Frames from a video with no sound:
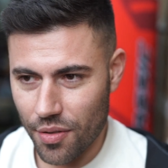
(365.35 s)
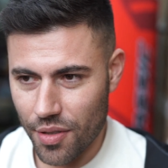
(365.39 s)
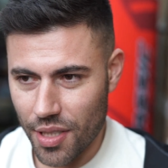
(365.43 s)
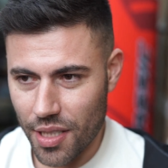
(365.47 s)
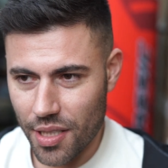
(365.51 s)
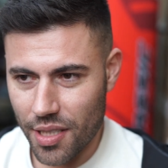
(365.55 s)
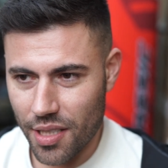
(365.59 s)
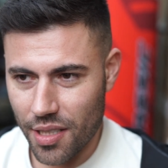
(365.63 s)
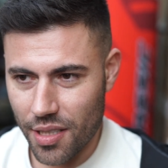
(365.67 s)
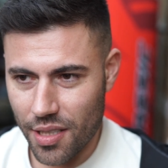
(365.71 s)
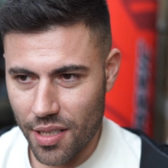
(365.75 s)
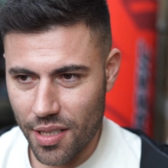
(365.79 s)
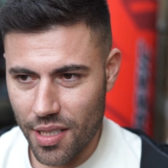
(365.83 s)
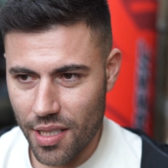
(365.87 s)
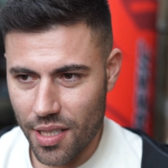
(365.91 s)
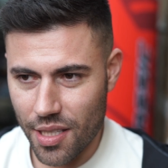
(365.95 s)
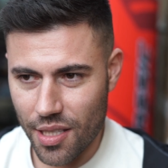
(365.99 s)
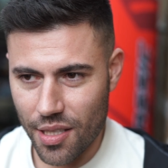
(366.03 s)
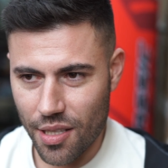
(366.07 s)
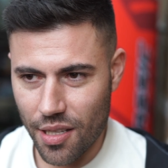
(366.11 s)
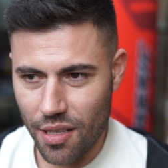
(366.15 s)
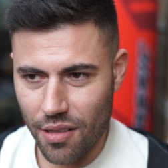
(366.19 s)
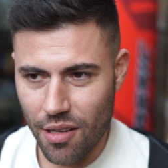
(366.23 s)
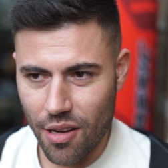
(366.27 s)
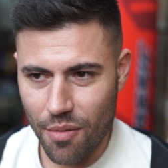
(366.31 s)
This
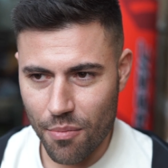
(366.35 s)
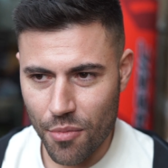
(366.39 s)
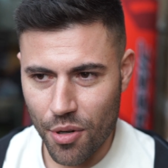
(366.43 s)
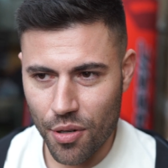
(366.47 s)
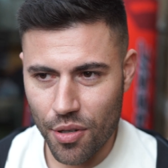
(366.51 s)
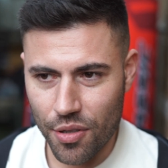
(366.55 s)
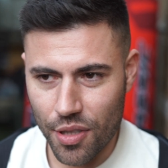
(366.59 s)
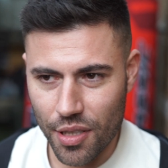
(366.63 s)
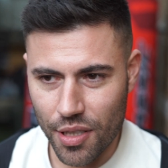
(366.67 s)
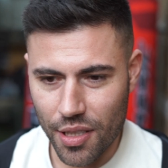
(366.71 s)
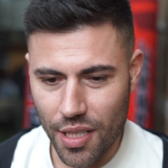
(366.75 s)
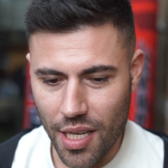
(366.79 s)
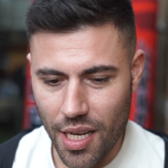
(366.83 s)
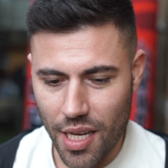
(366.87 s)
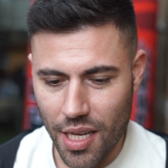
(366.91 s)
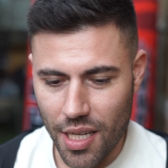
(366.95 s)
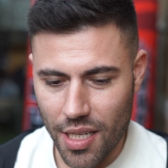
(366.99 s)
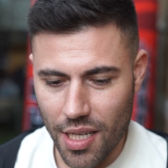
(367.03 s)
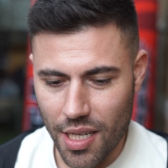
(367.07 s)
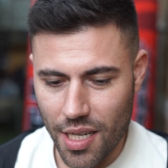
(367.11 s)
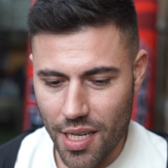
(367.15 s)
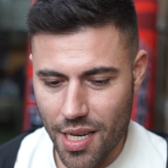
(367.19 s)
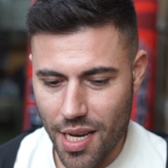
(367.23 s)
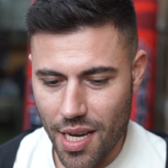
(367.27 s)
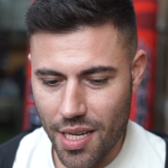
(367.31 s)
is a lot more than that,
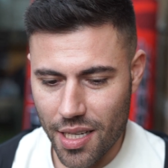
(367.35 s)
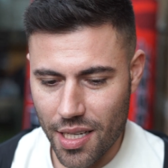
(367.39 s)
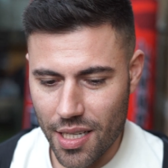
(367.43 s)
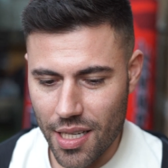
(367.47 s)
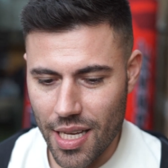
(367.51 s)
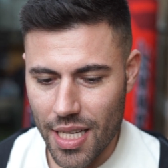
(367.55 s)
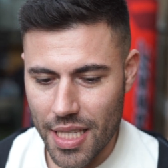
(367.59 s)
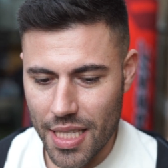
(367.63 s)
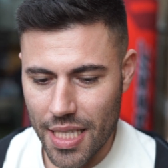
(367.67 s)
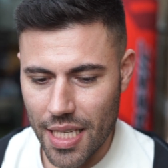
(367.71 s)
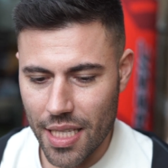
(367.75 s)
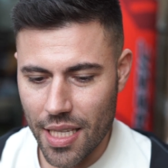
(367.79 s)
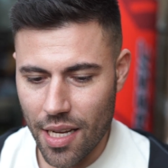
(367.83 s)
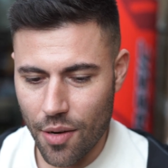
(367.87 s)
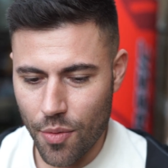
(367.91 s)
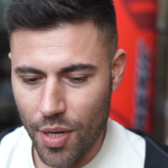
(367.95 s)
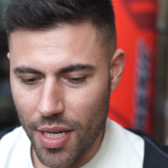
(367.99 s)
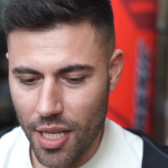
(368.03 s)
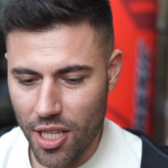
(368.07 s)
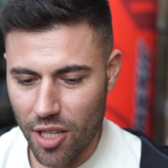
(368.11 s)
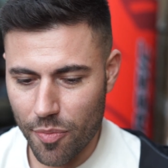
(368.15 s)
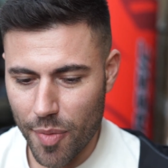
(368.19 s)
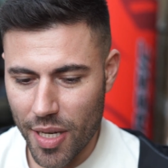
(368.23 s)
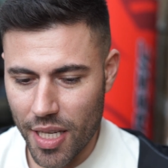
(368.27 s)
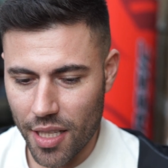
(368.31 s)
and I see that when
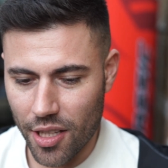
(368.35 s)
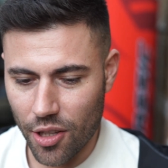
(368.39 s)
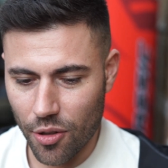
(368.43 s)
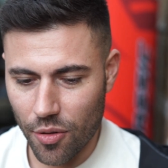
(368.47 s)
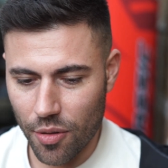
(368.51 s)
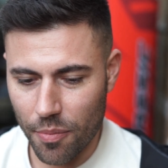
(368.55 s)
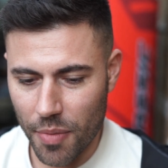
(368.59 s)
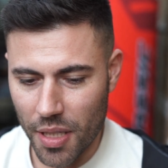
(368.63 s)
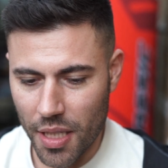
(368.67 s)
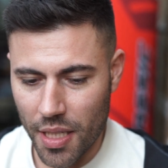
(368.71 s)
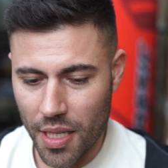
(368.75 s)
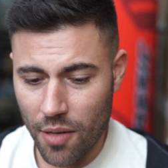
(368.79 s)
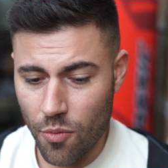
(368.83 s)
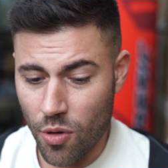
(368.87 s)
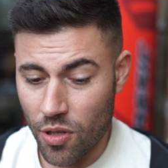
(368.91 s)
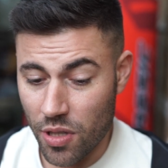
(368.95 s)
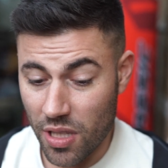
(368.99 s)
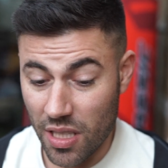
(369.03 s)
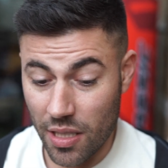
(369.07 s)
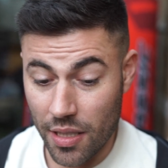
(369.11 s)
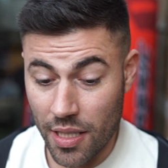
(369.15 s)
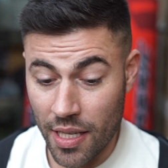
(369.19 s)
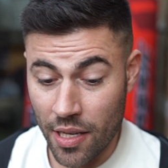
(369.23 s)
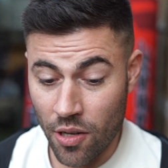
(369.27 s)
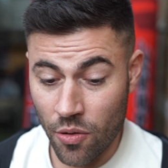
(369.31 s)
I speak to him, and he
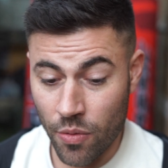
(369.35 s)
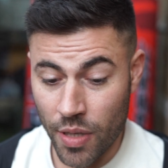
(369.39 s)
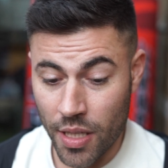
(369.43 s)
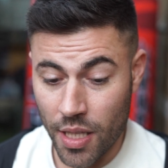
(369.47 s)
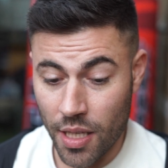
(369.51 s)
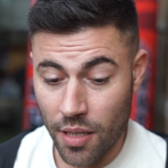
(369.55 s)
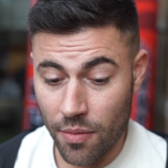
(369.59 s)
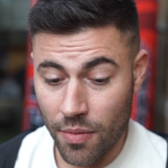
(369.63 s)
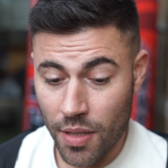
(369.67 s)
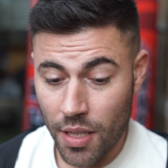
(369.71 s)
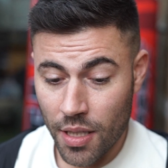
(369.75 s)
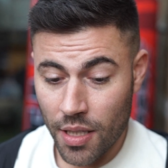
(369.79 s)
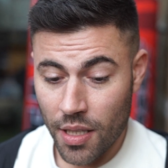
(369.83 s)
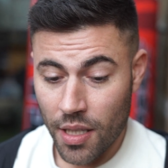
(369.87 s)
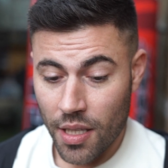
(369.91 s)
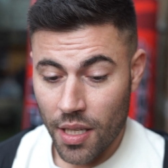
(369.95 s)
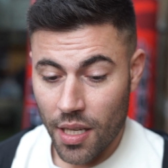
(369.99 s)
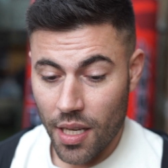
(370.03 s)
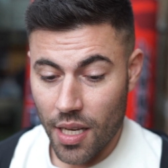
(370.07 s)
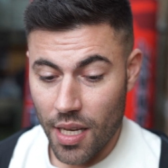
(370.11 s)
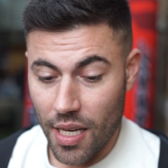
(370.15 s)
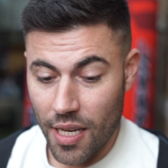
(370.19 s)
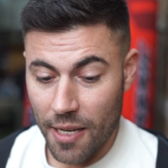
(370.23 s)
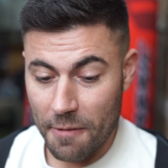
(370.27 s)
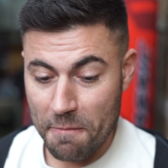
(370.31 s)
wants to deal with him,
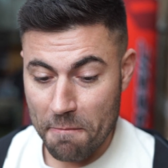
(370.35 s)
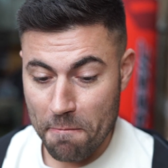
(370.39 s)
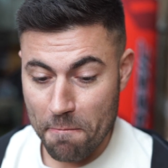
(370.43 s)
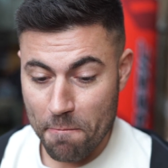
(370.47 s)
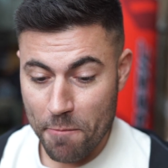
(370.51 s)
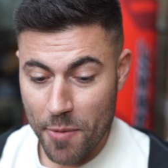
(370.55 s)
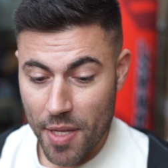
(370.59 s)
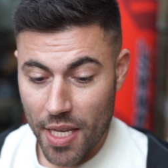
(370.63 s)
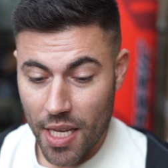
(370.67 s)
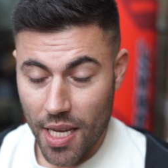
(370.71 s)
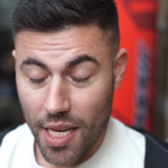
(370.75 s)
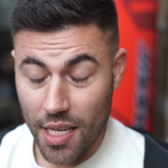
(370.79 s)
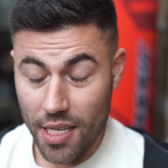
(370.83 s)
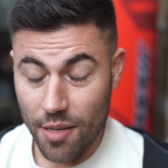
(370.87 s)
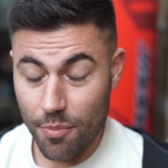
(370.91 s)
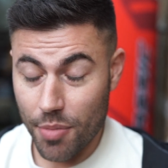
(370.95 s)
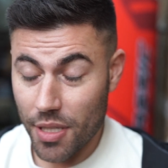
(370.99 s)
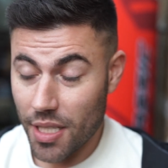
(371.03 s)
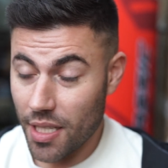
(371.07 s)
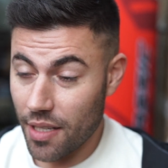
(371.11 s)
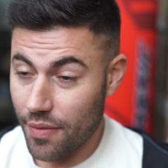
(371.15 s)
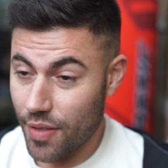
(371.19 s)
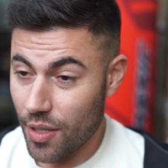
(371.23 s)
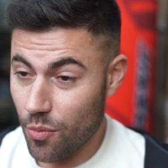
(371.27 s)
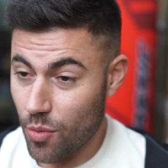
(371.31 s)
and I
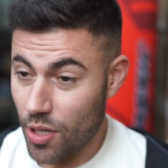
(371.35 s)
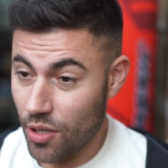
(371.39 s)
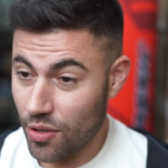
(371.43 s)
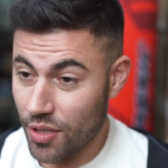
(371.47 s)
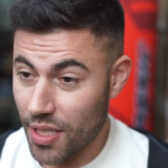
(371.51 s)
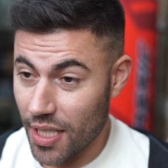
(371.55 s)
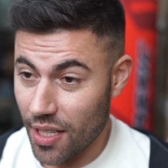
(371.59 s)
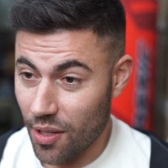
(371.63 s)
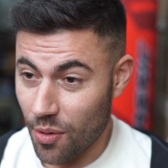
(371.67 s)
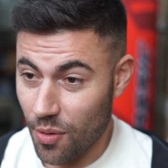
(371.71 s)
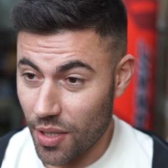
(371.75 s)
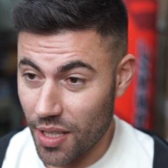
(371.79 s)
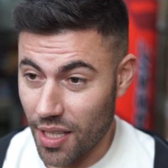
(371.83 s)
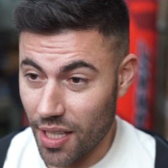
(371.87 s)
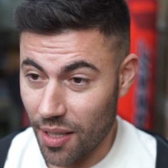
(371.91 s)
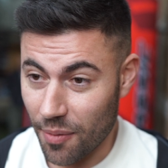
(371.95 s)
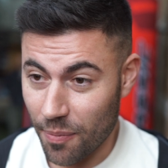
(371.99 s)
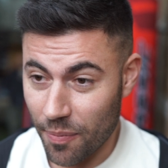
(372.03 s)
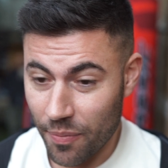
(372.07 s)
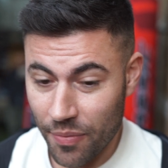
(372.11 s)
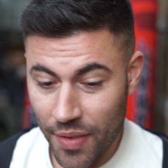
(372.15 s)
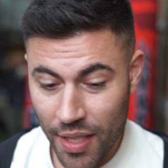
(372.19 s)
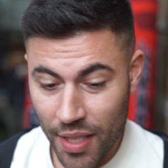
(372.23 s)
believe he will deal with him